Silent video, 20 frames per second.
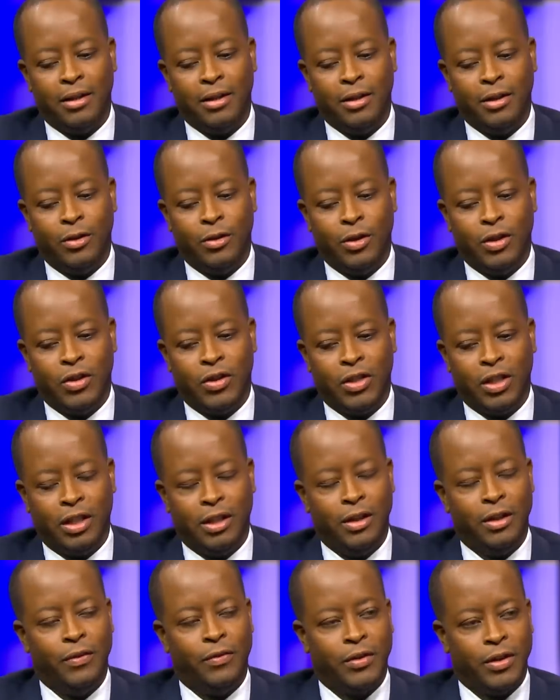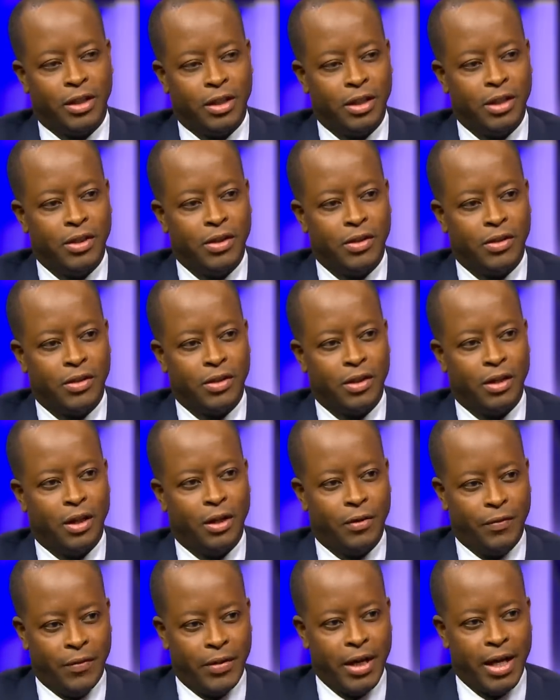you know, the significance
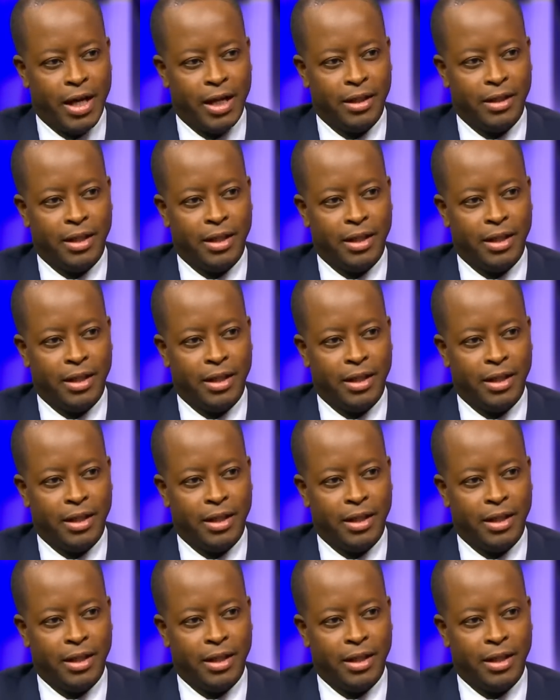of that.